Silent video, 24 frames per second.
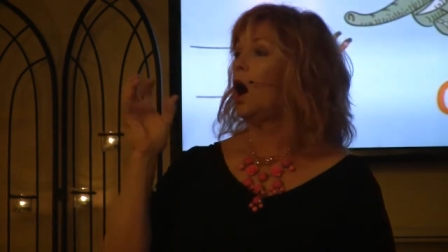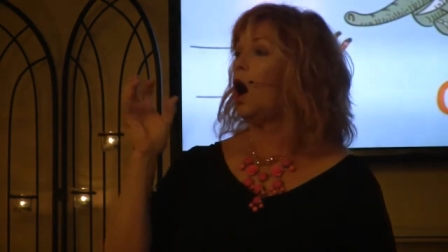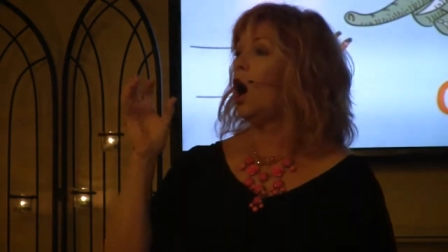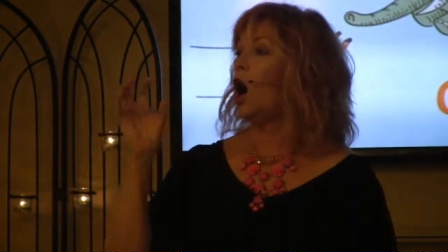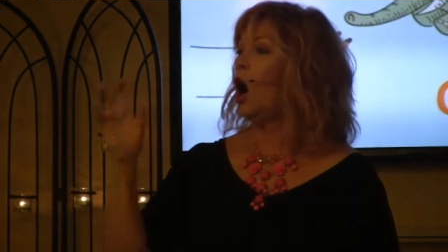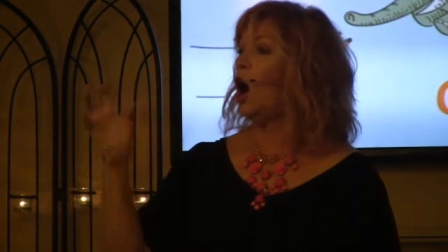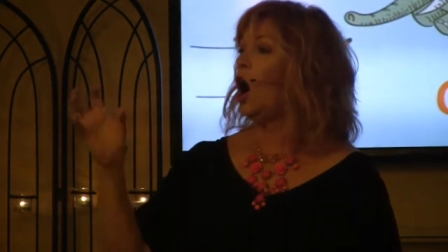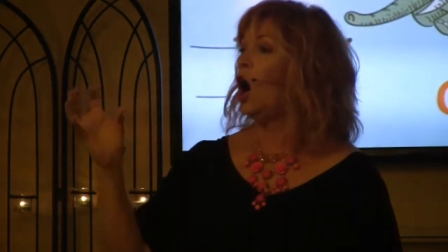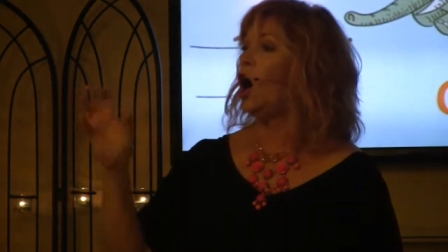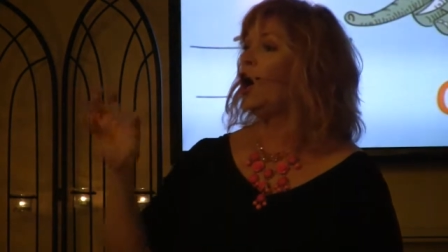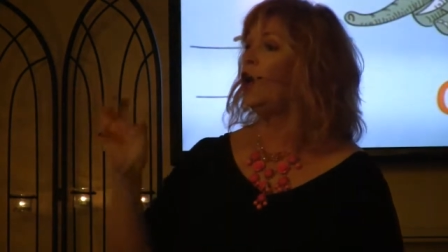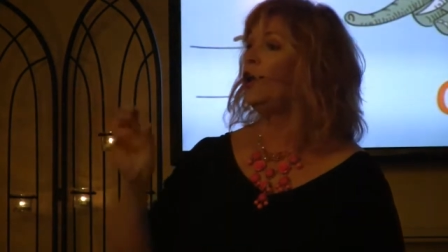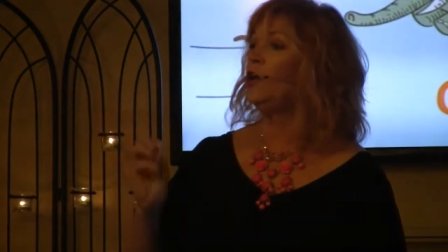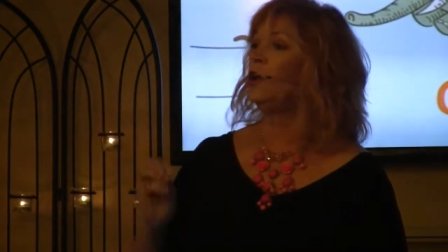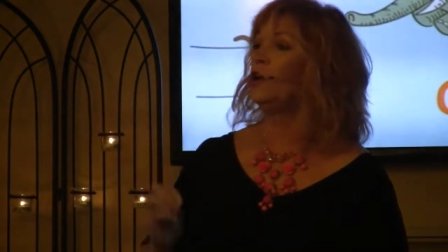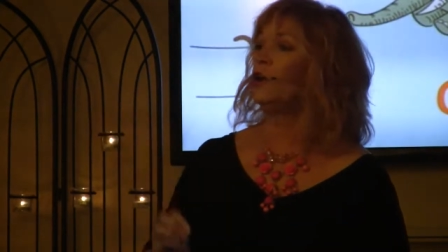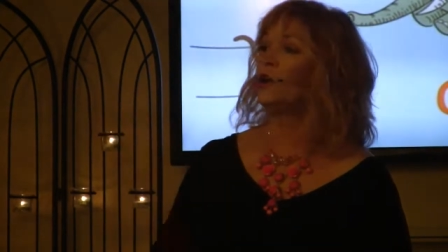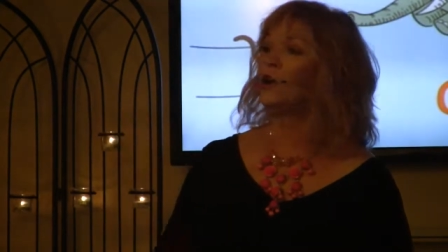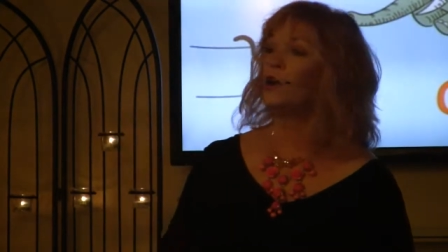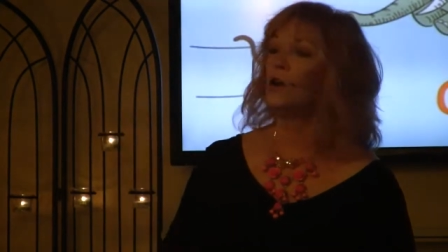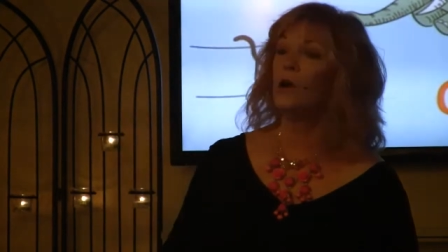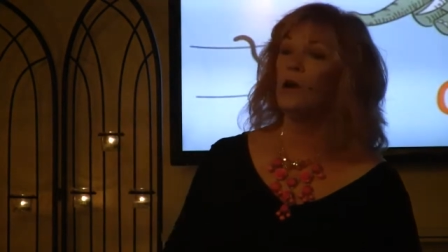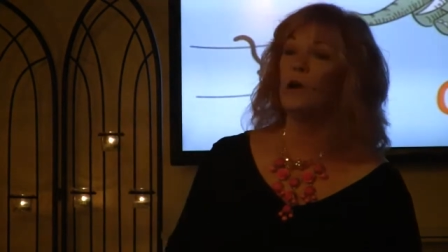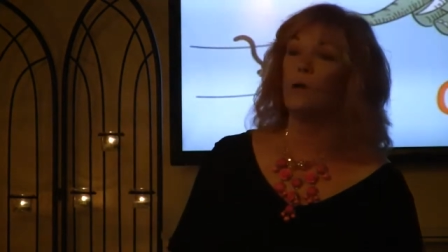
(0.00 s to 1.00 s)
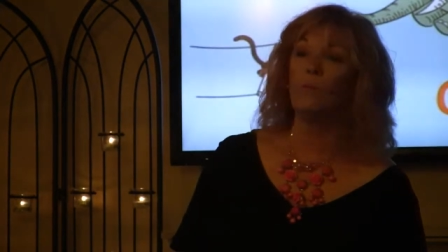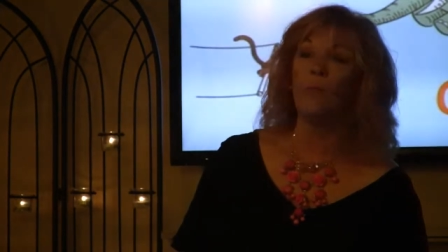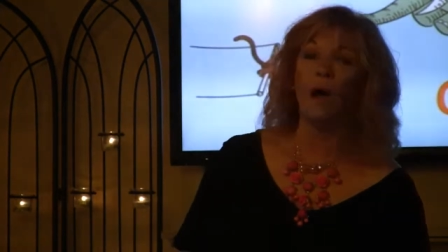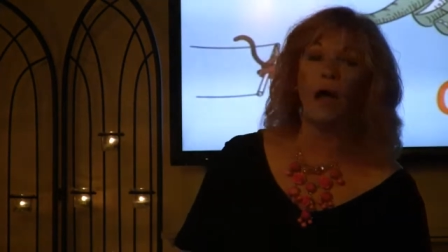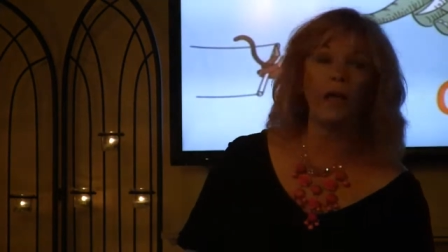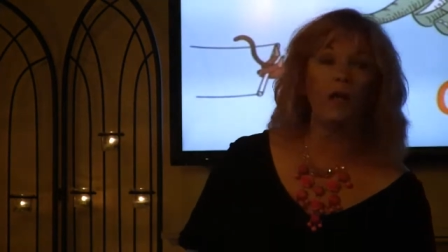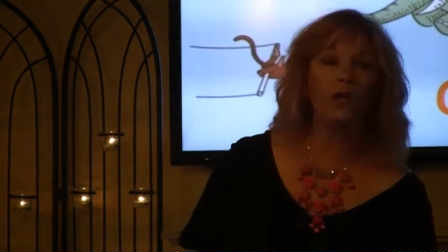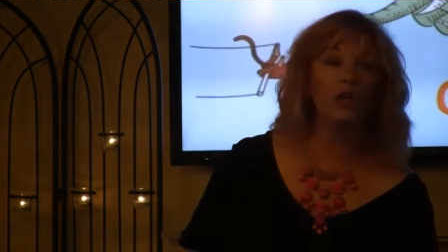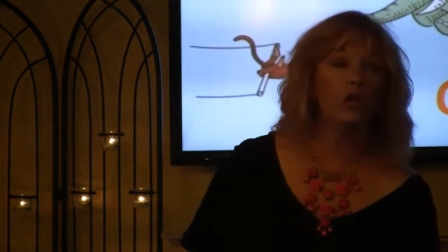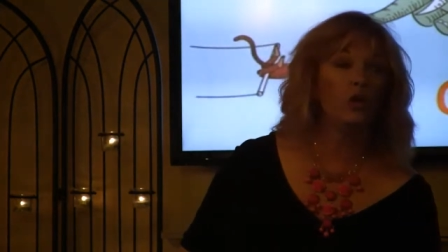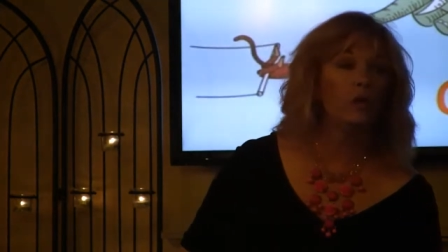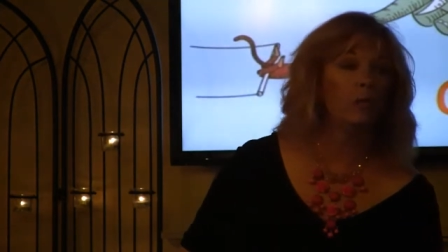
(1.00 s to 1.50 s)
honor my
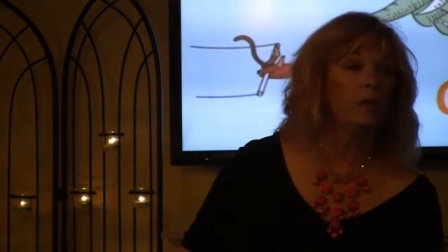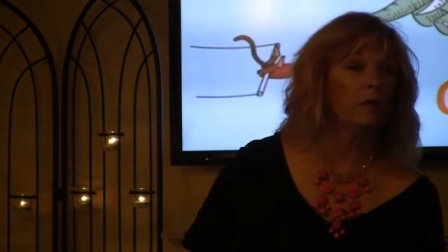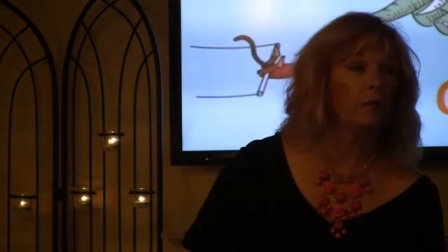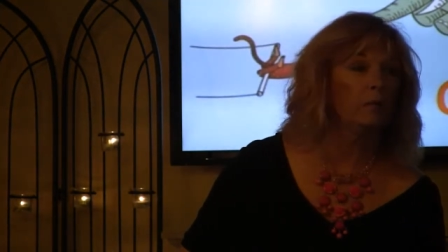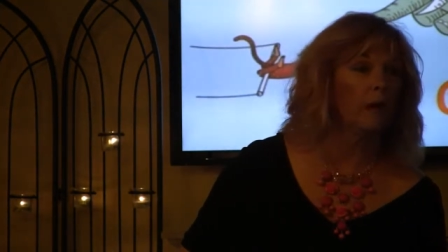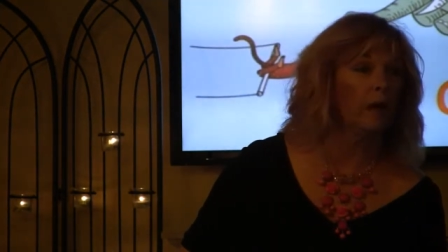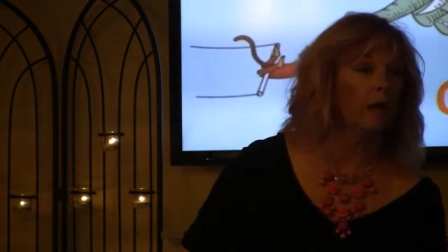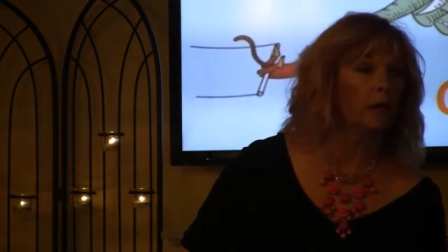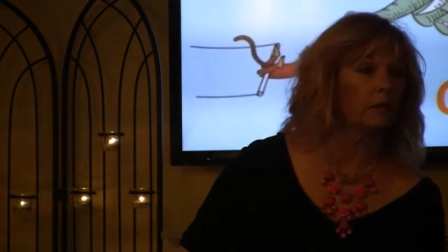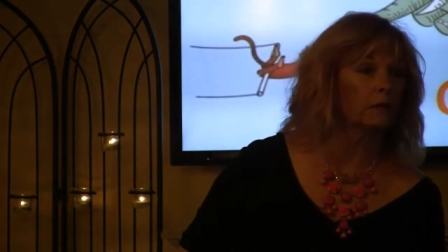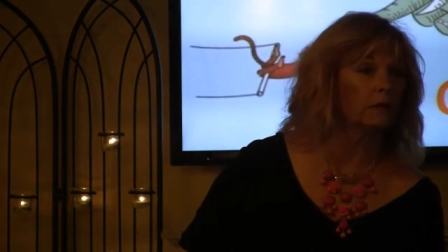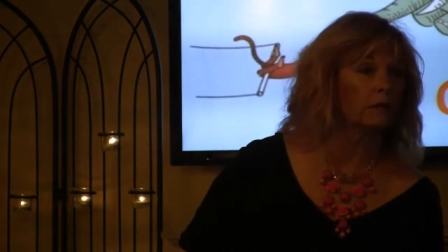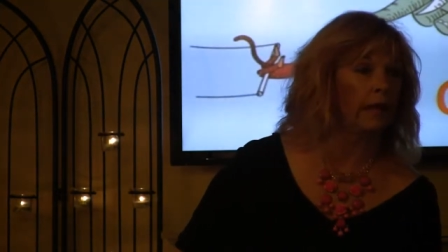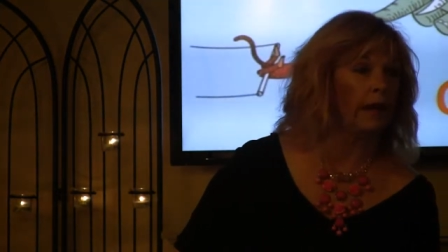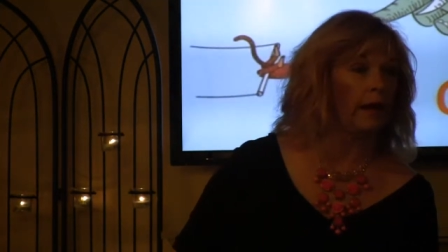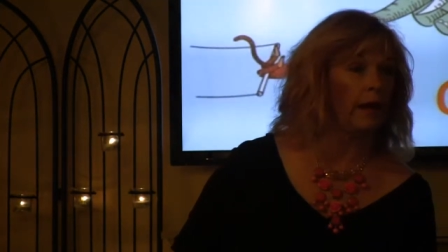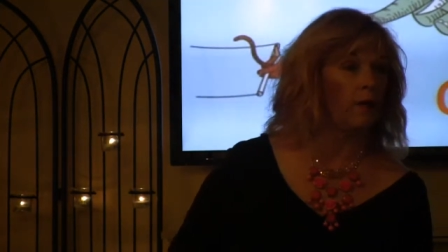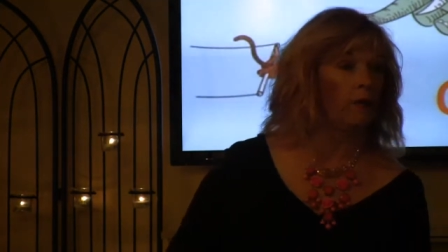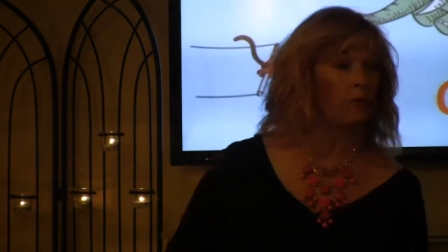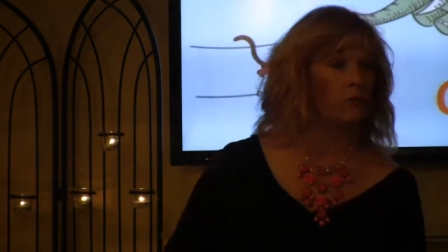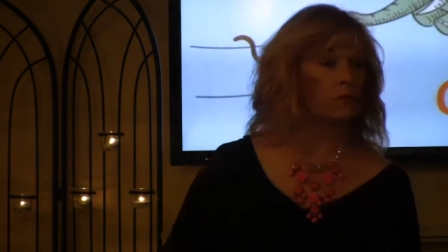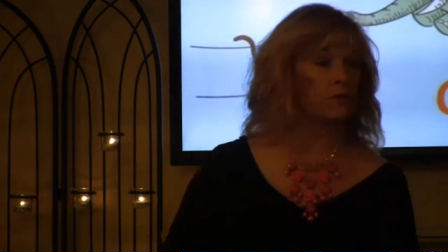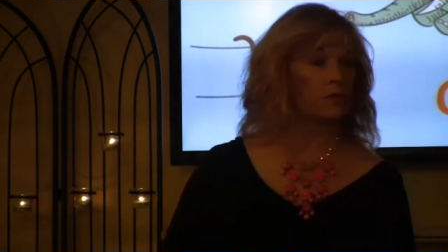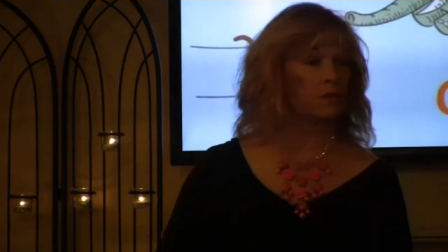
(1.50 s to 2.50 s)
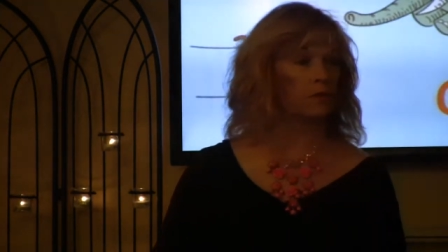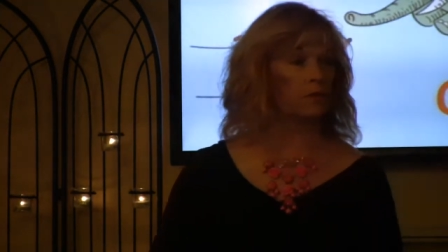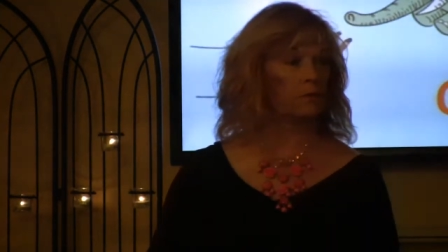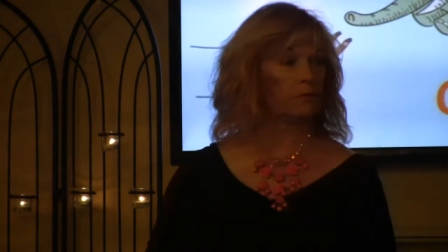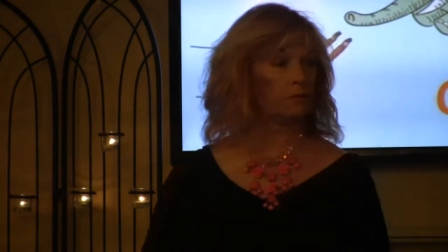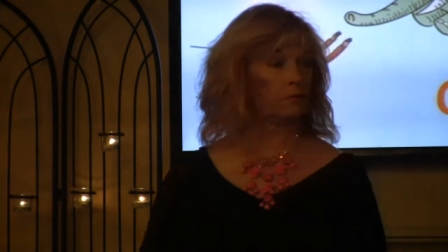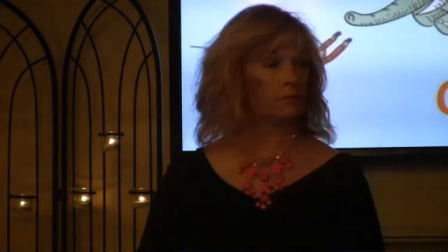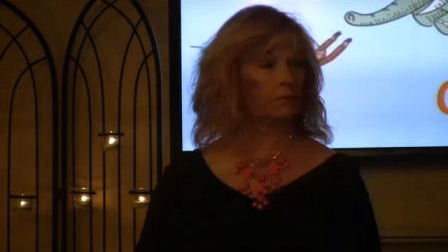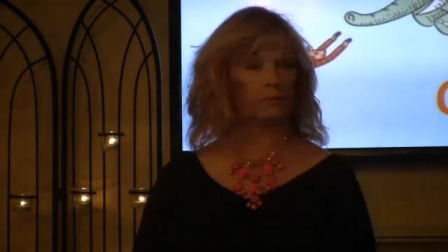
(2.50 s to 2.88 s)
human meltdowns.